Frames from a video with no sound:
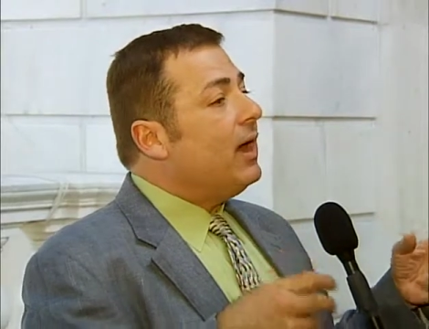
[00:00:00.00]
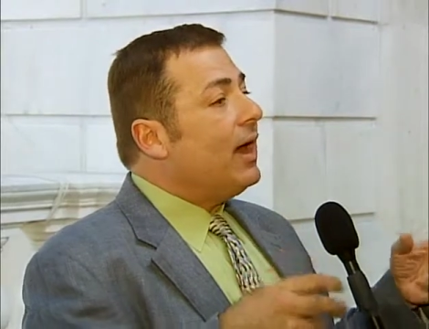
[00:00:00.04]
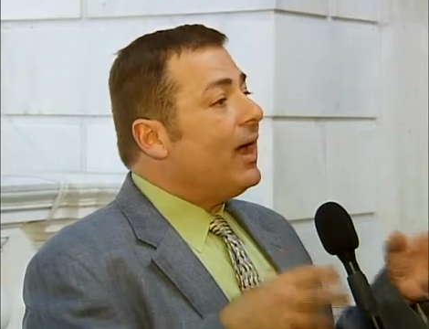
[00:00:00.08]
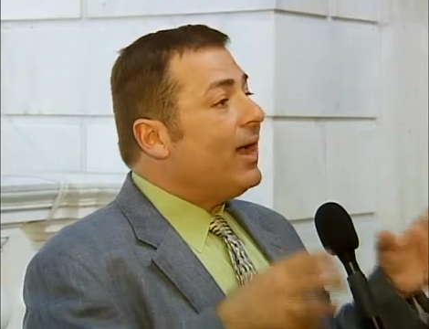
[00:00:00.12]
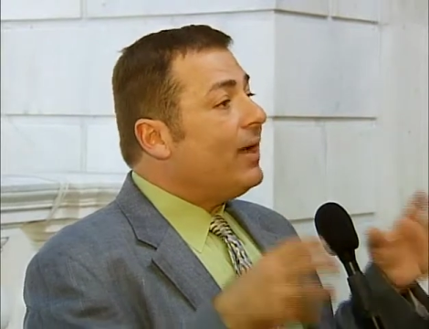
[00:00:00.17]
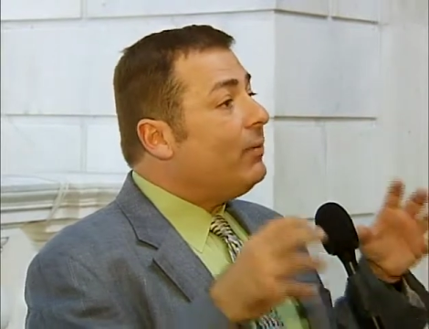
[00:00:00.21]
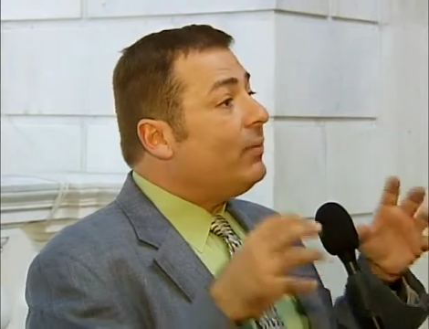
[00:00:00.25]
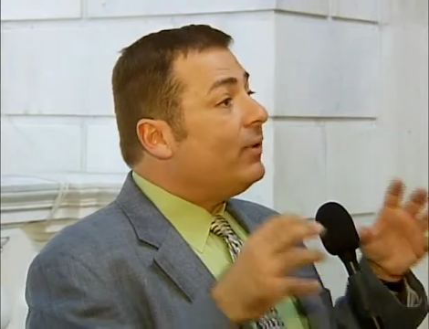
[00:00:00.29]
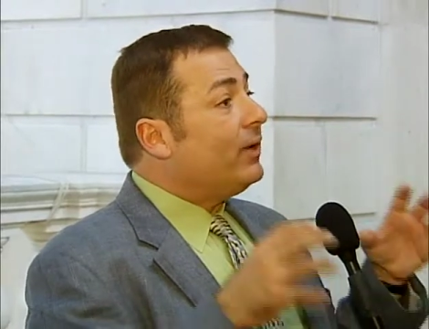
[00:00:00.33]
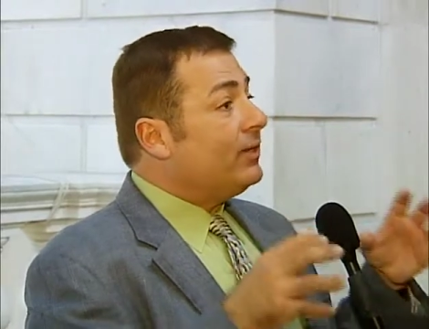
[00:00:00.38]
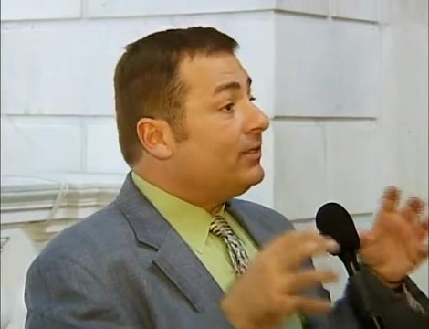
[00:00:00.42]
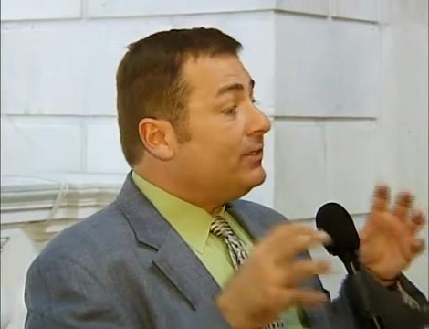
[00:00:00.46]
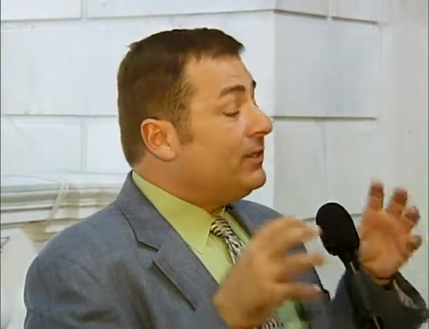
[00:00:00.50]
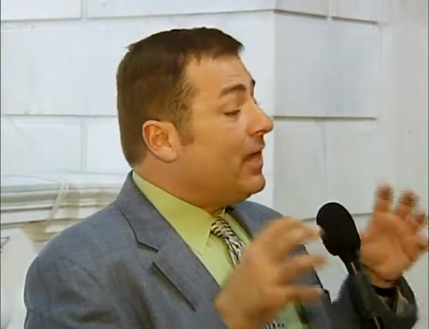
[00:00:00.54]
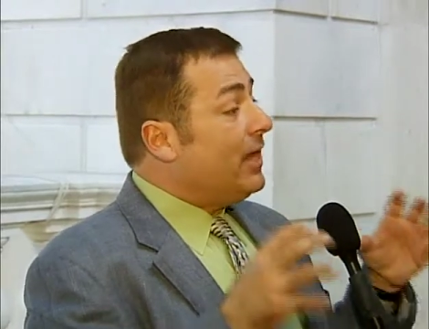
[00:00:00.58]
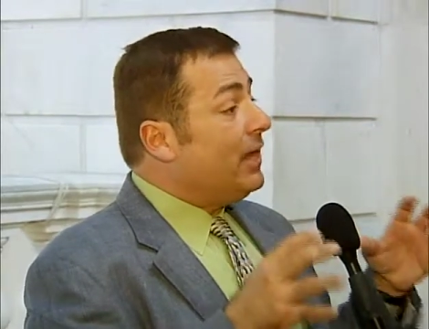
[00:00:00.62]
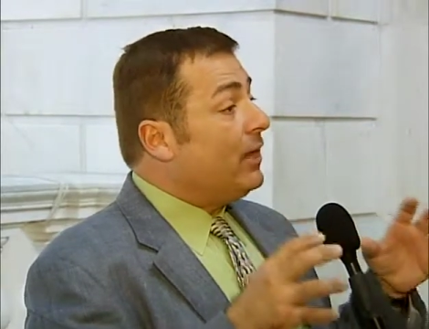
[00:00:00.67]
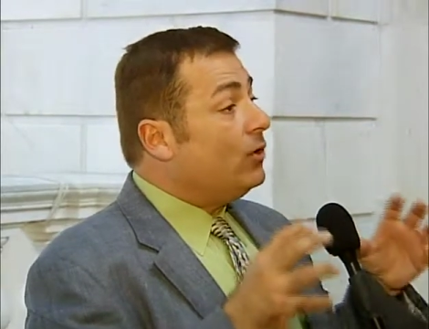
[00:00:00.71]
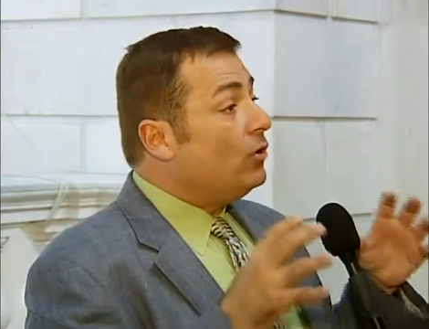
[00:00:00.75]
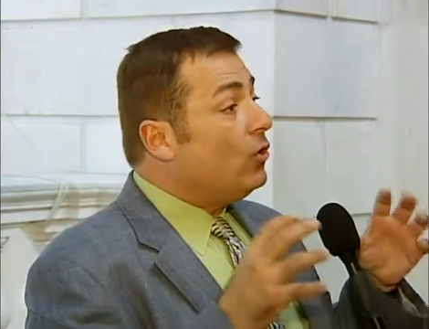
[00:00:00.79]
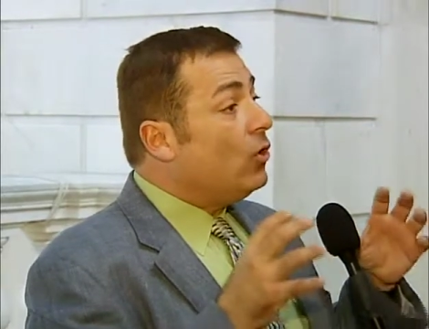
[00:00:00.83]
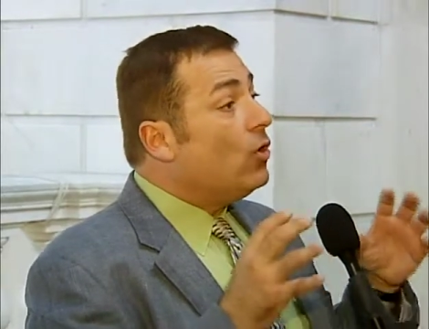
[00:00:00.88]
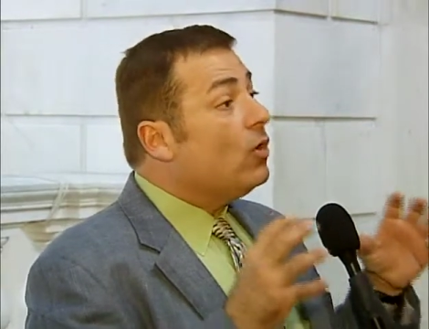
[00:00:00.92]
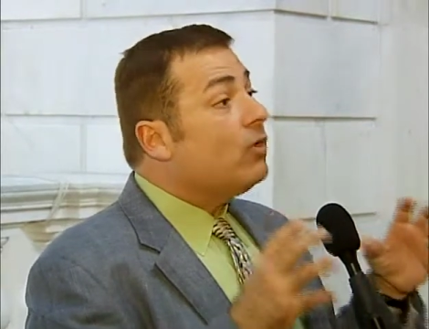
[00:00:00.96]
I want to
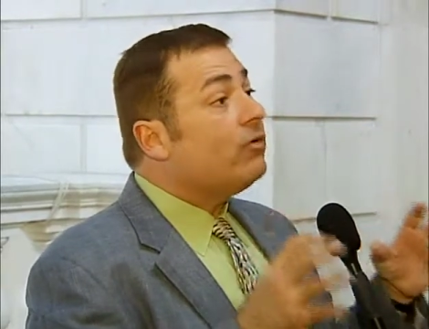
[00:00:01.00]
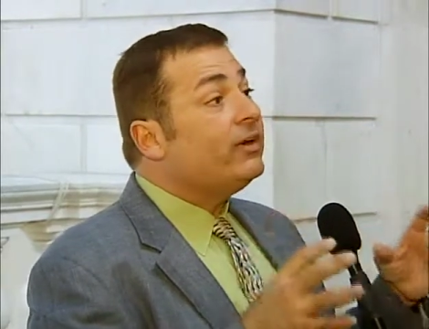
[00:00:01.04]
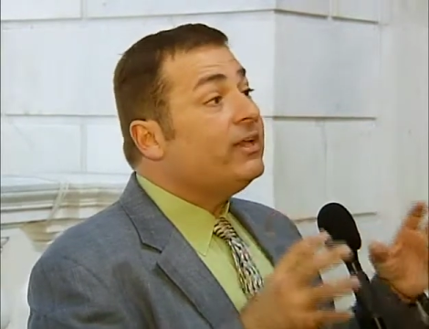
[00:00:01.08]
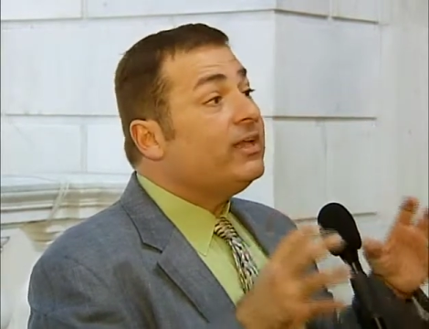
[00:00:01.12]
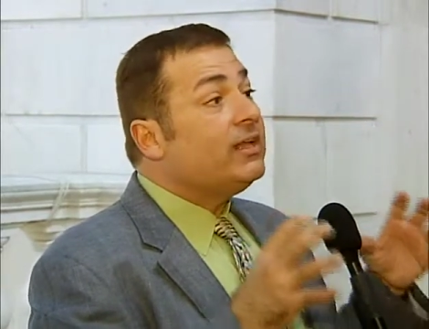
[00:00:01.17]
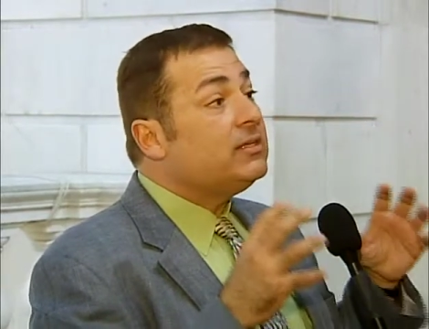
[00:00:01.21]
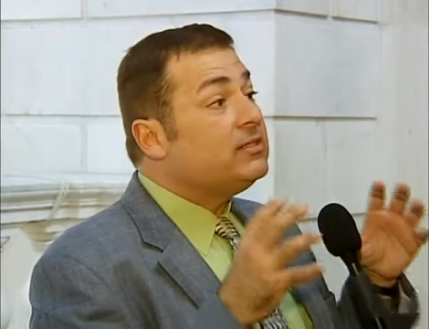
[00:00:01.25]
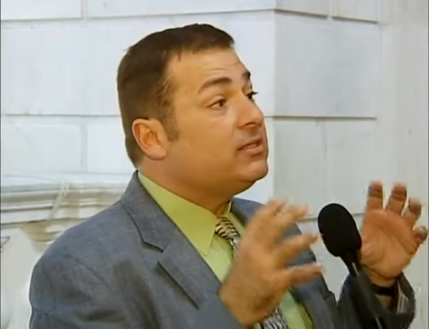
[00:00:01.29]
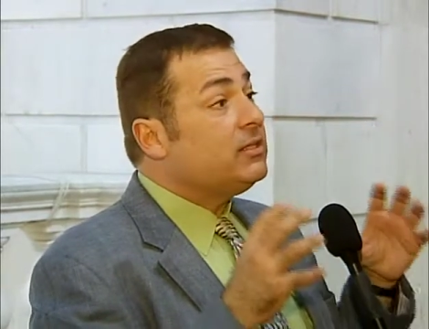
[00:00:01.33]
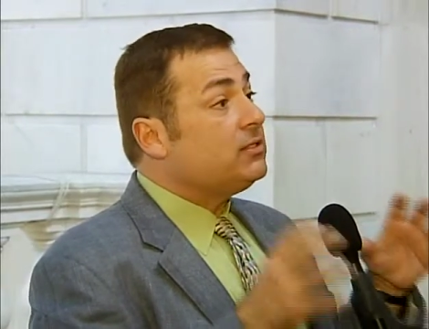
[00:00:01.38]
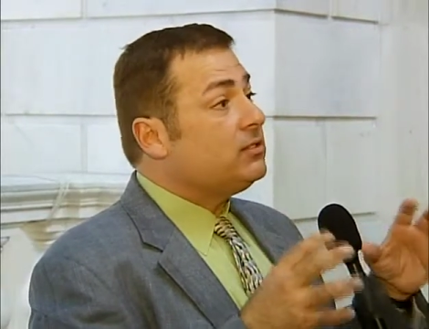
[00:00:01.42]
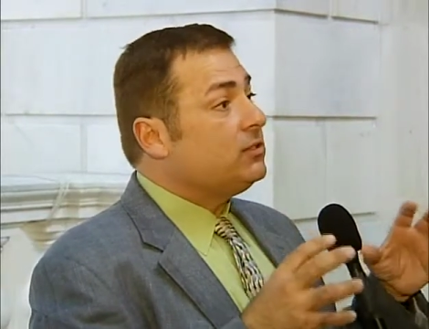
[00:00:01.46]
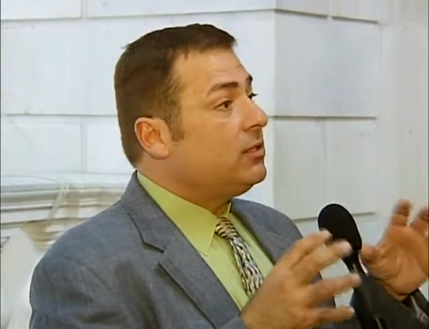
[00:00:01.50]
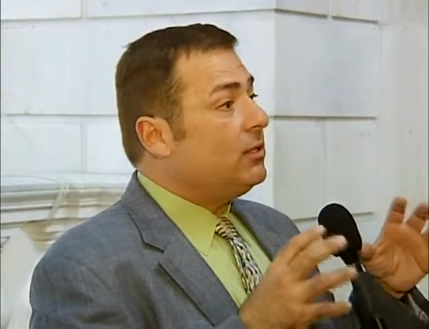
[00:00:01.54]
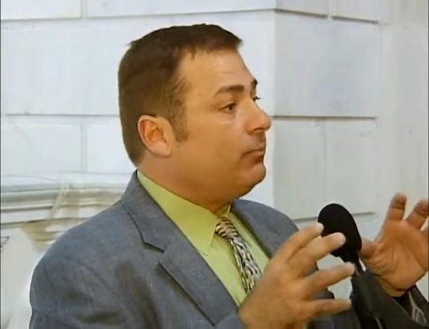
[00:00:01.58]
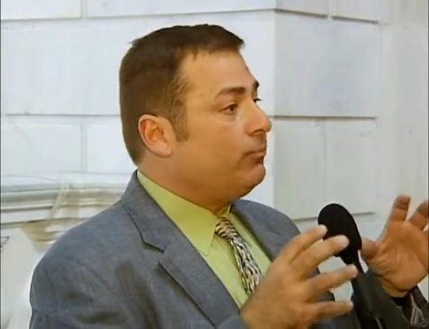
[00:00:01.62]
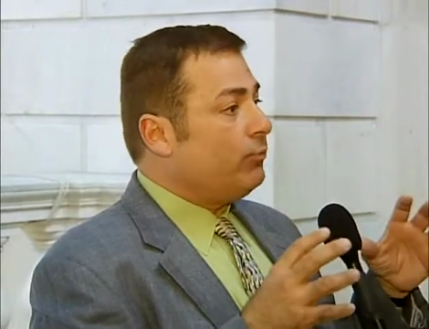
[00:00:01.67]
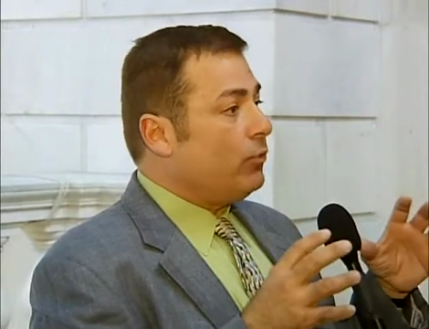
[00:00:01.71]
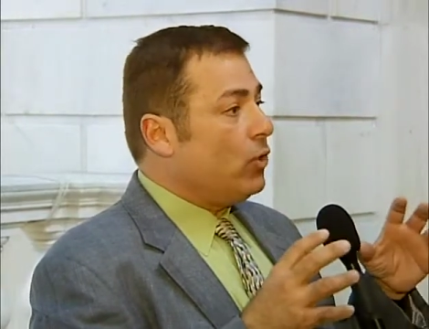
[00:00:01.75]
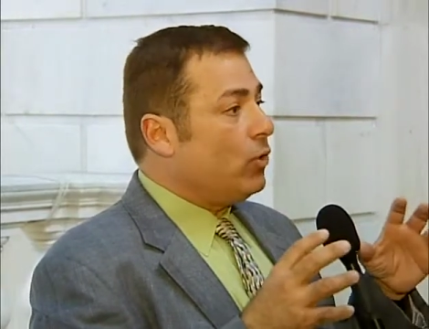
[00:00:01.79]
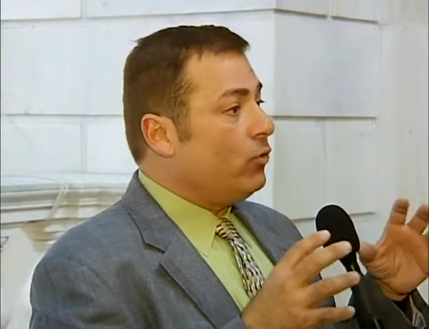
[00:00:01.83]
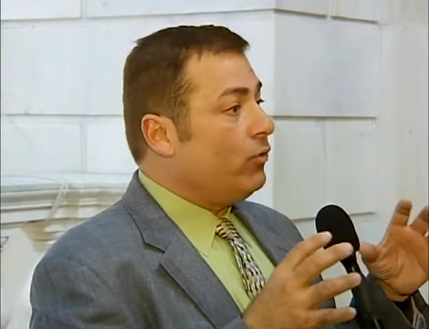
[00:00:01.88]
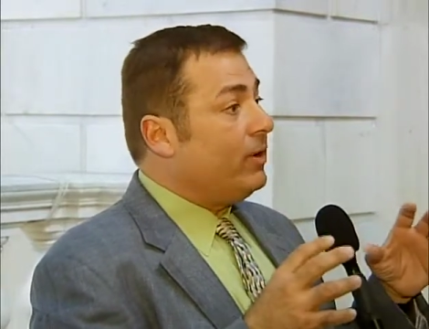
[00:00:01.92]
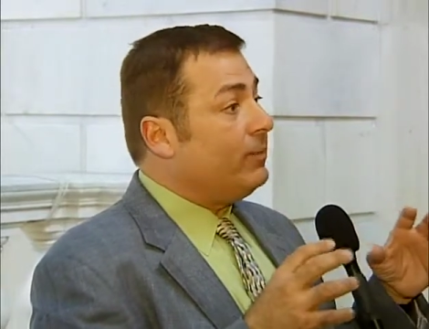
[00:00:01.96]
take an already existing
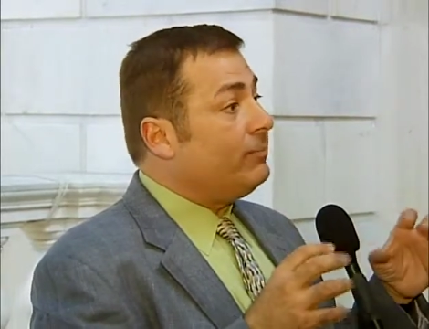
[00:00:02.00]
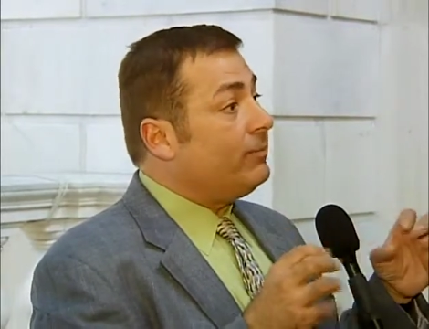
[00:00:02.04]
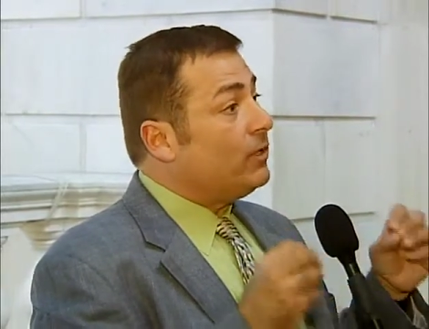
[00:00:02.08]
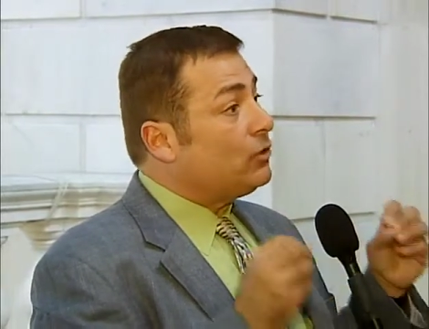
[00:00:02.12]
program